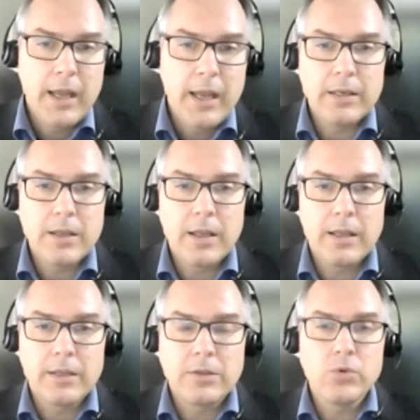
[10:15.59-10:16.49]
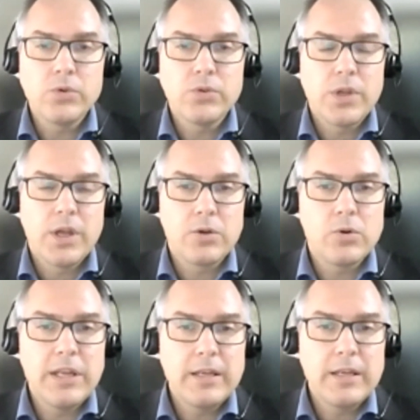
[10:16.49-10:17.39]
And those
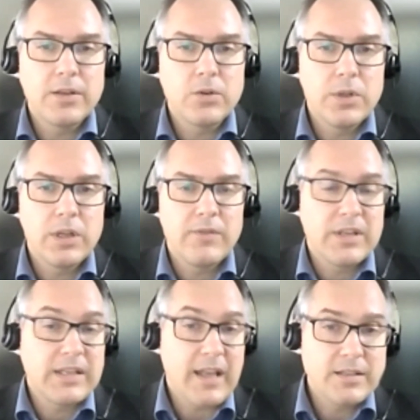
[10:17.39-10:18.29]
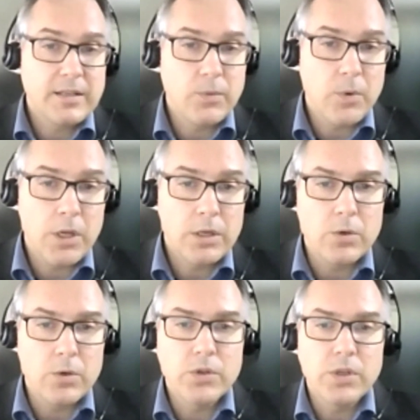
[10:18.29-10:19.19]
colleagues are doing a fantastic work
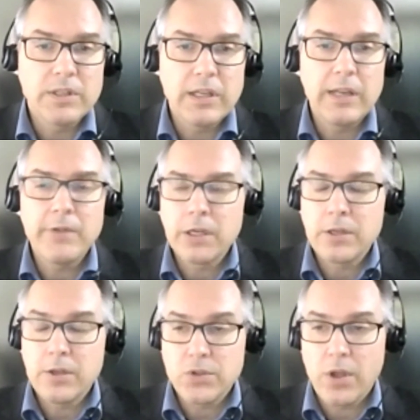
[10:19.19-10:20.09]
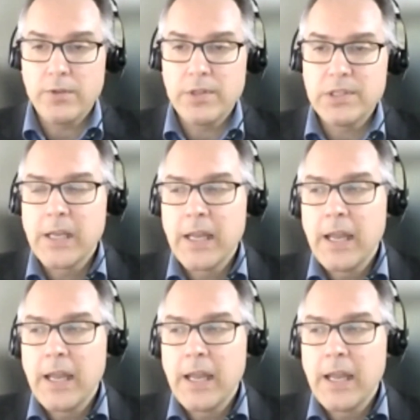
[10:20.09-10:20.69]
also in delivering the service.